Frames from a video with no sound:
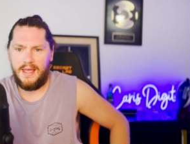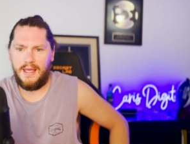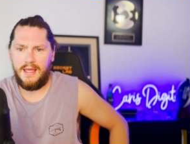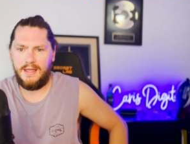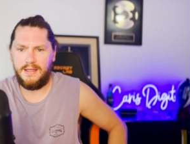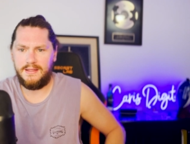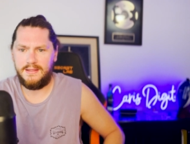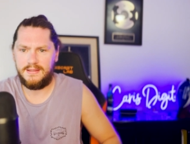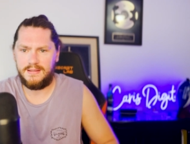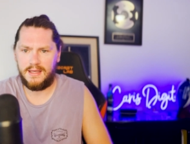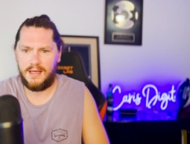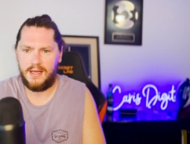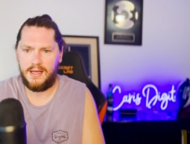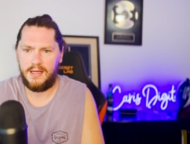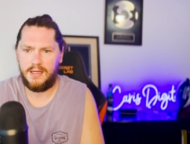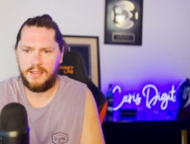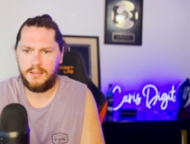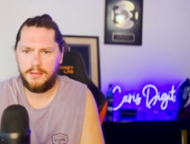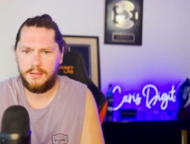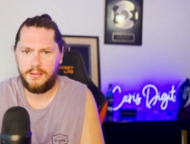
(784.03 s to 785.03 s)
and
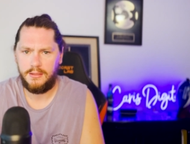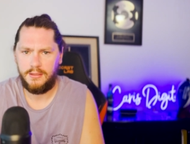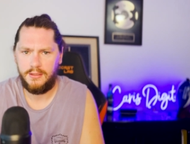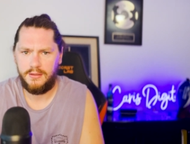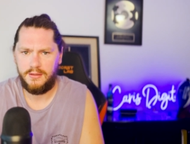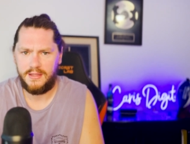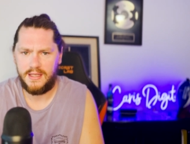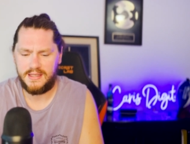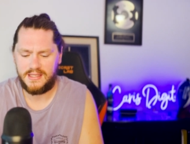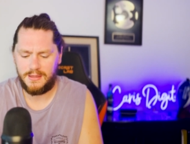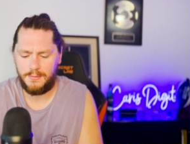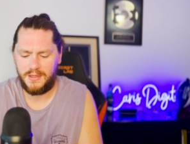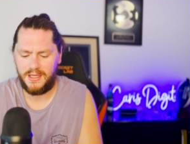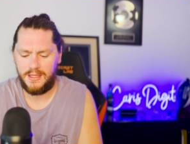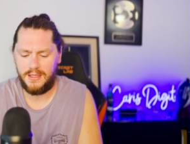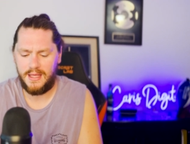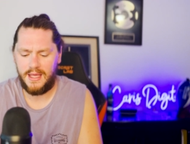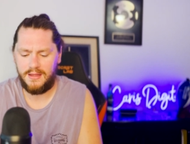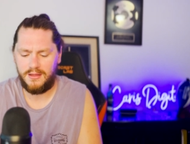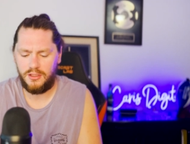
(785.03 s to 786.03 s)
uh, there's something
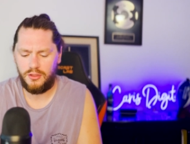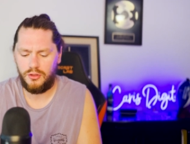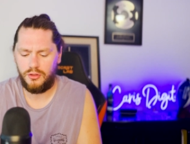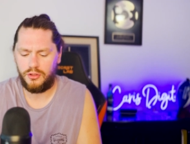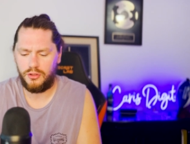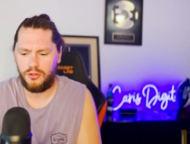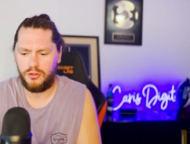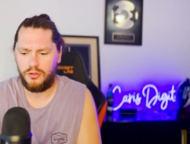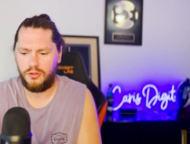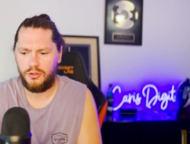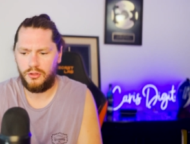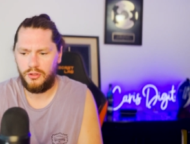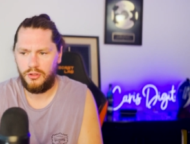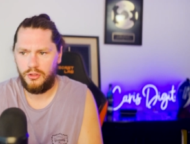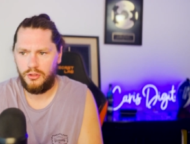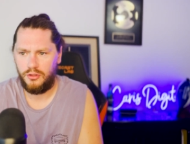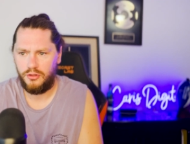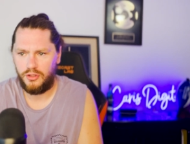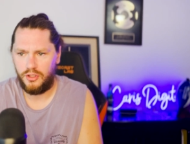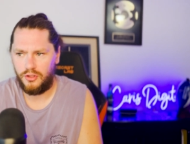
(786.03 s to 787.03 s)
in there that you can
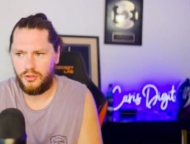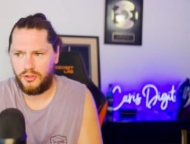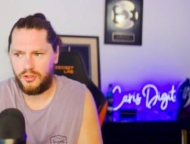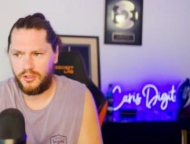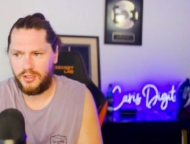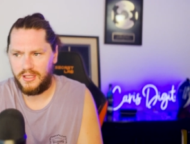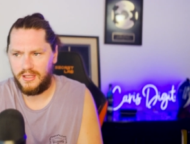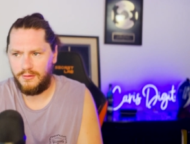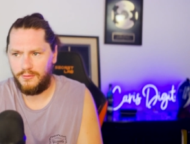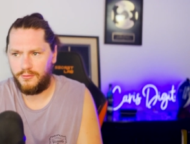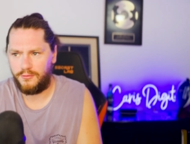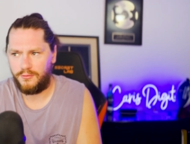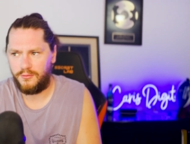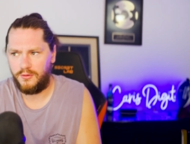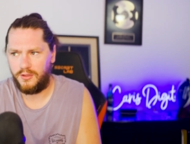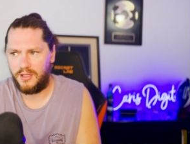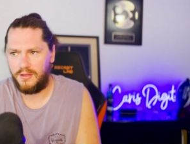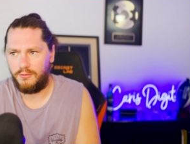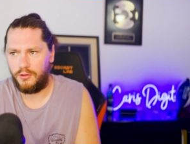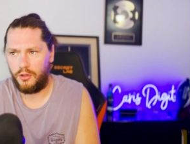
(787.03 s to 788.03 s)
that you can give
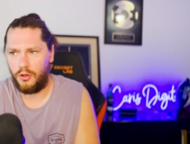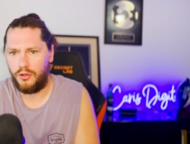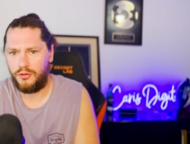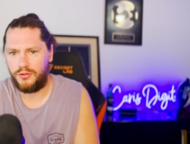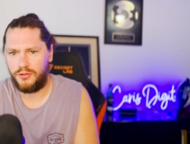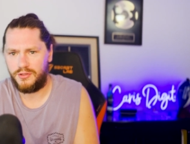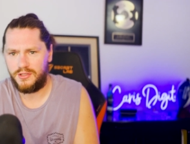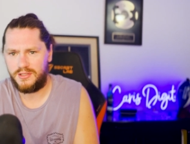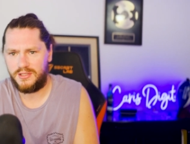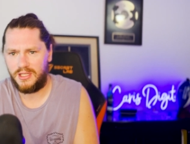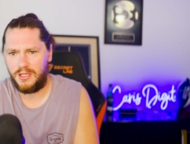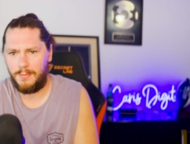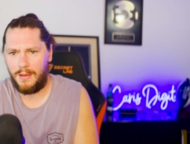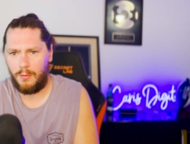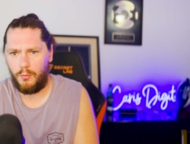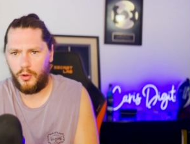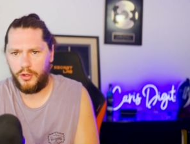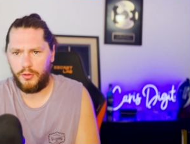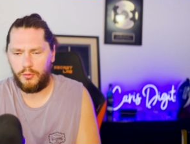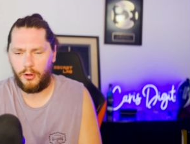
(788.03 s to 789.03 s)
give a go to. Just think
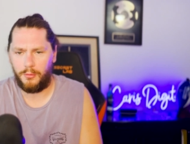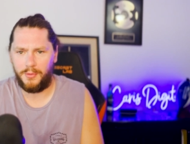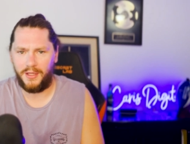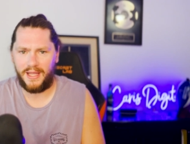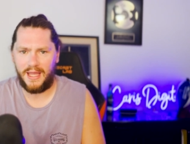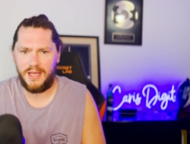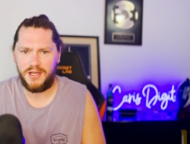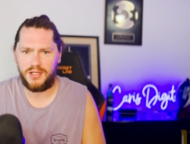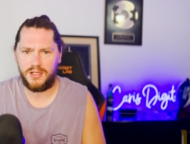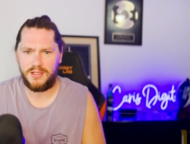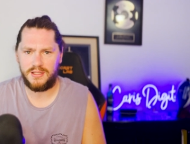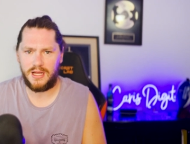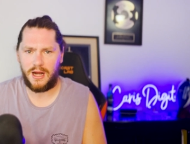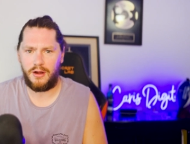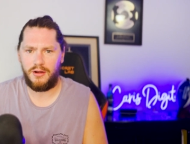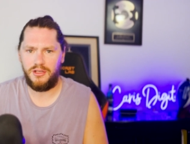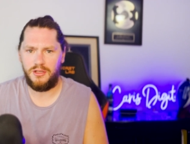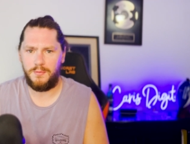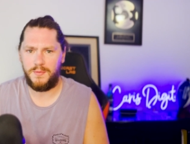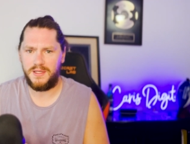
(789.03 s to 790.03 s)
about what your obligations
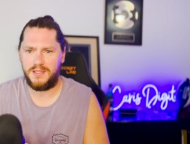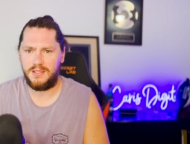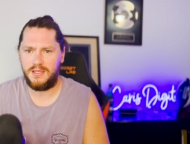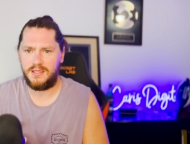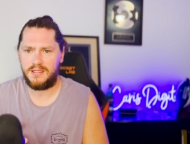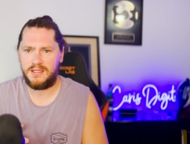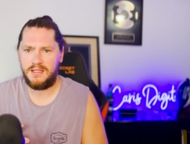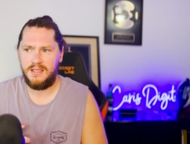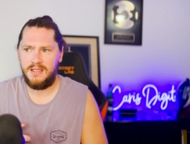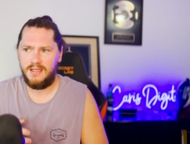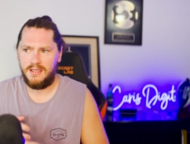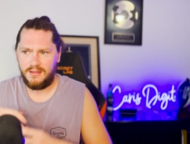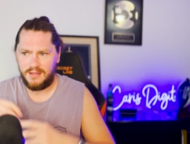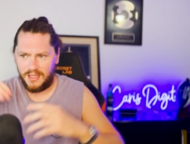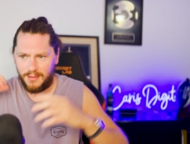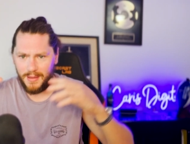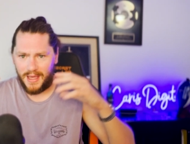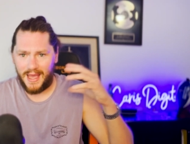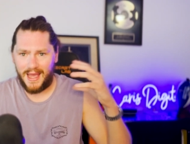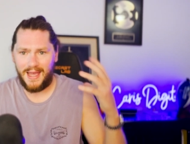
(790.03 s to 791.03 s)
are in your business.
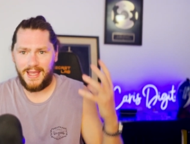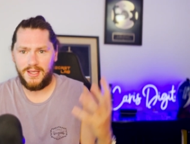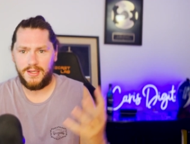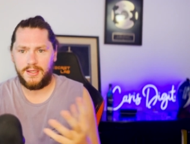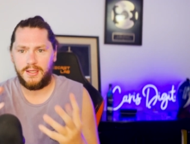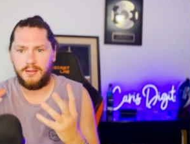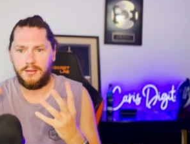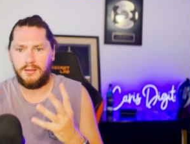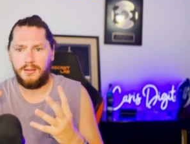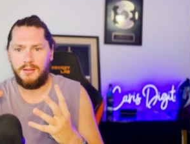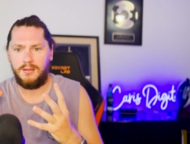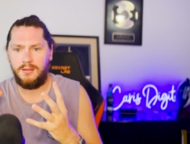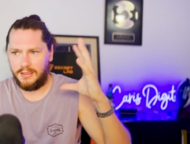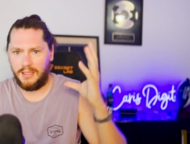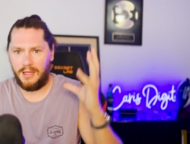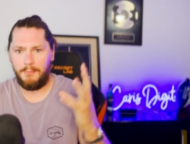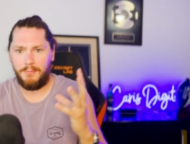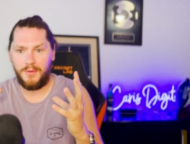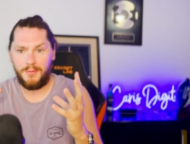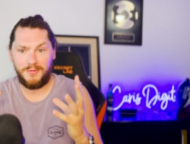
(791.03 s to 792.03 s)
Think about how you can
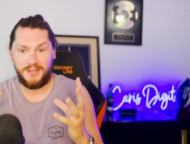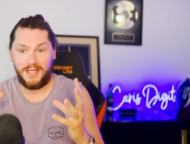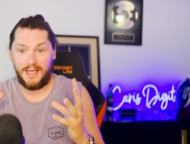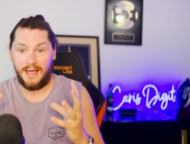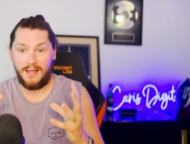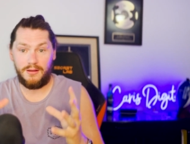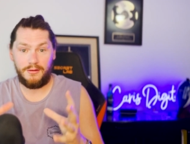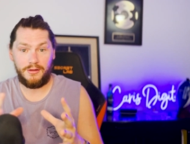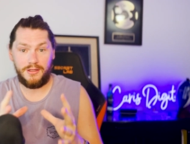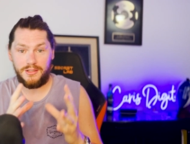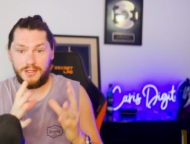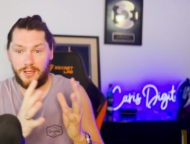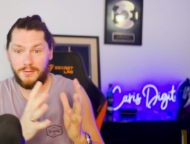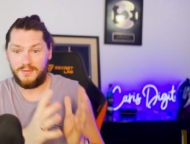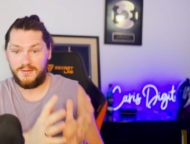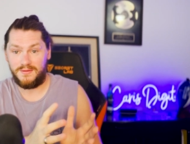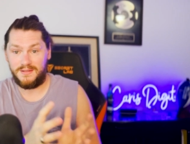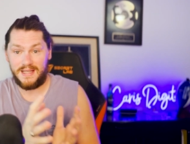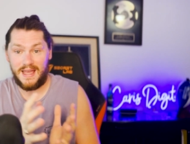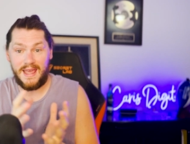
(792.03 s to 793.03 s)
lump them together in
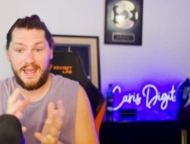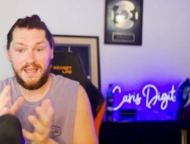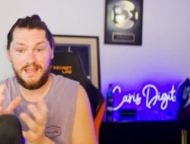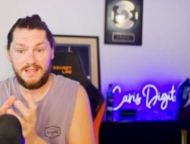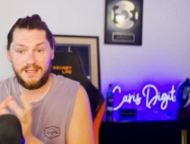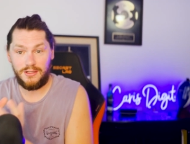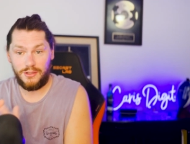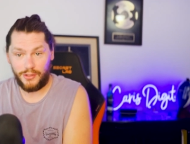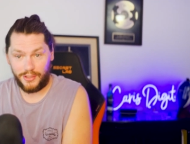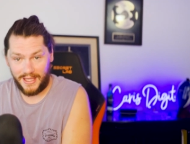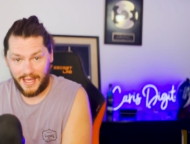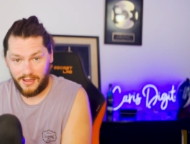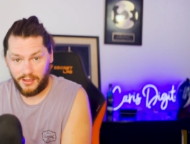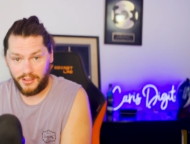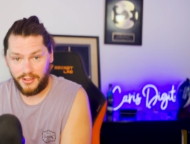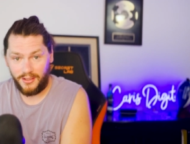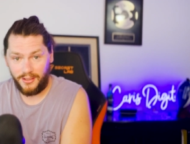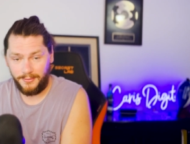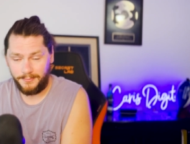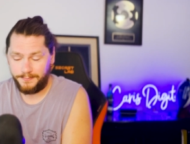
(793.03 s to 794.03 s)
terms of days in your
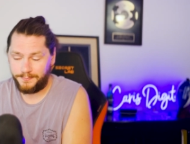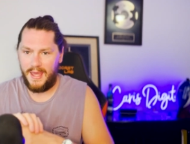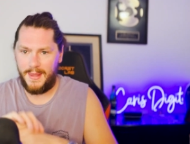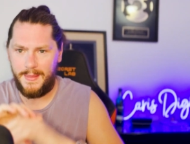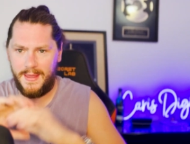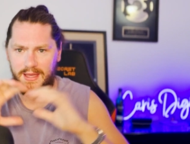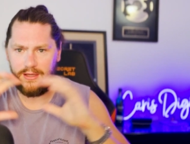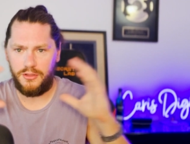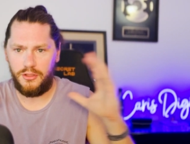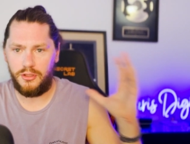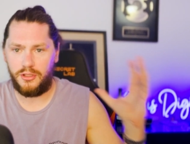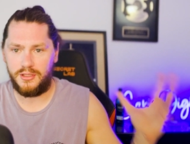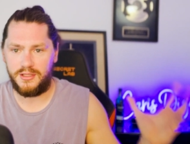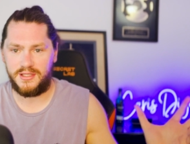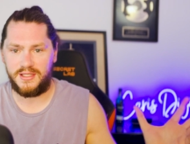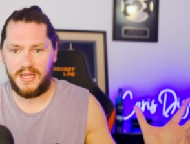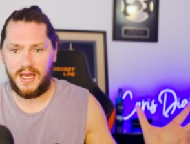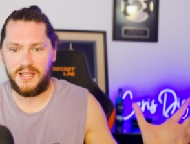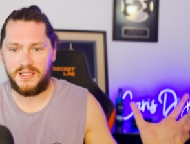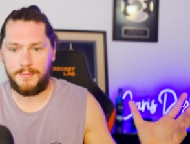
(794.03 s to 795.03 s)
calendar, and then you can
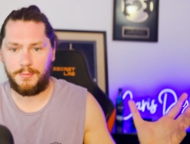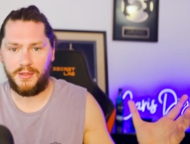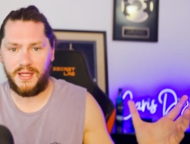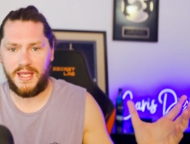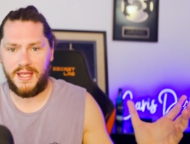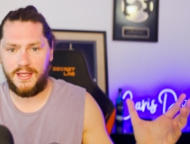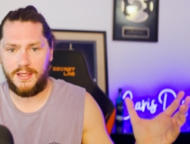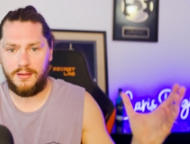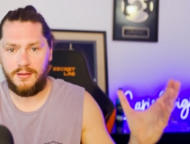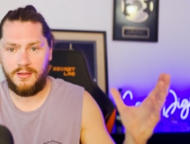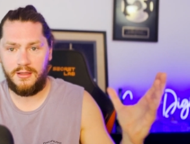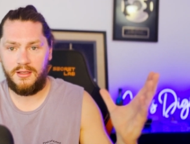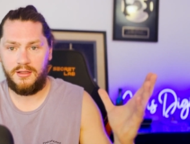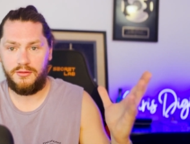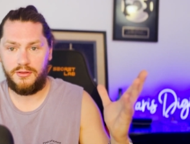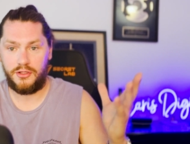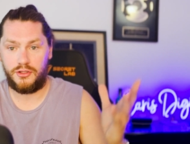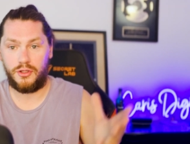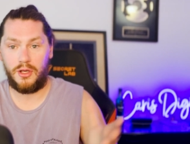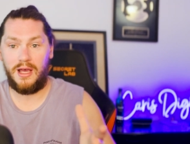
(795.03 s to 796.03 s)
start to plan
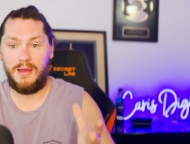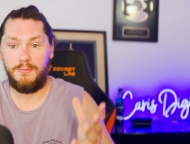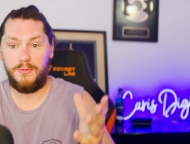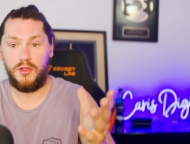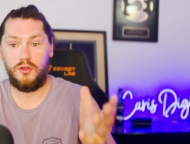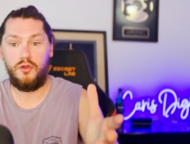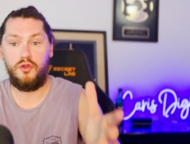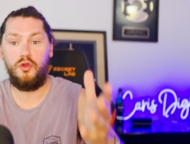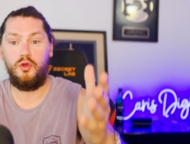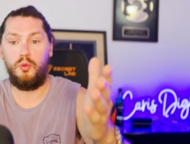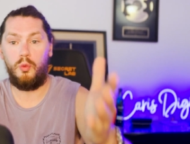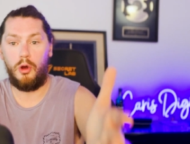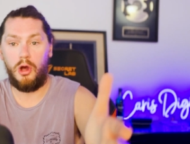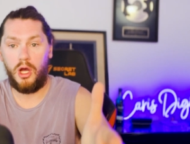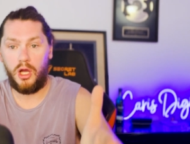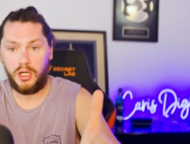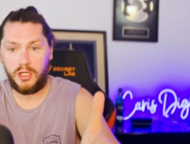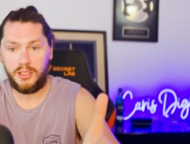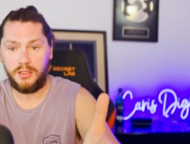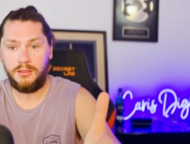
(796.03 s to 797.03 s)
the time that you
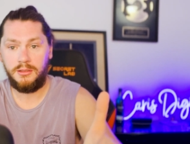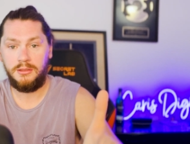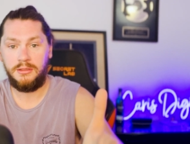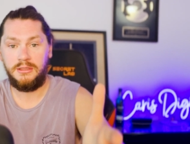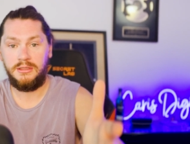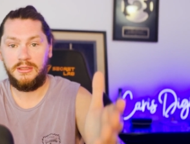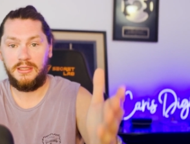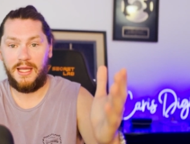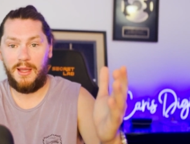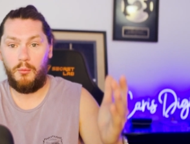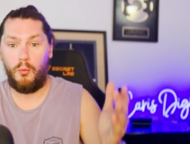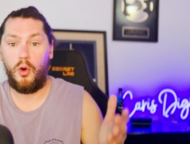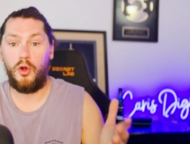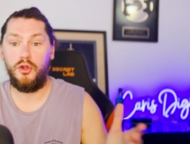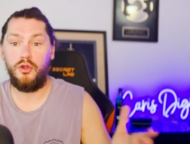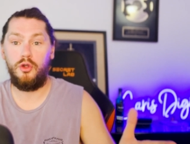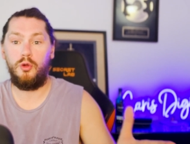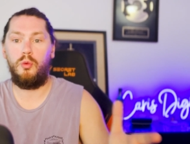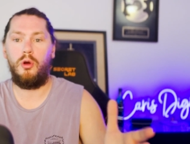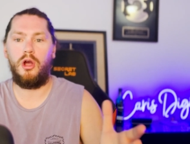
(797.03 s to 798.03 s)
work and
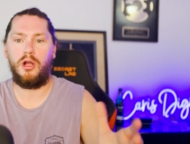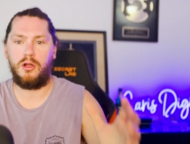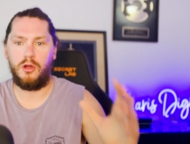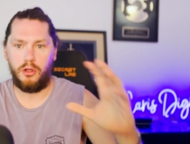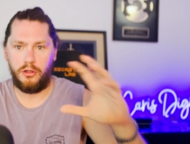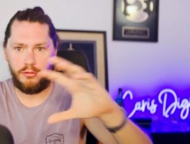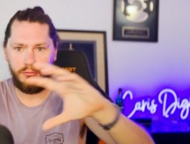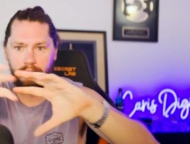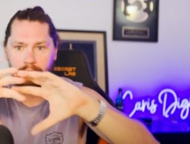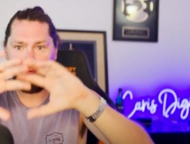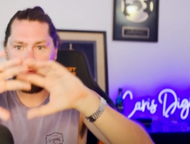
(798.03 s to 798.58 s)
what you work on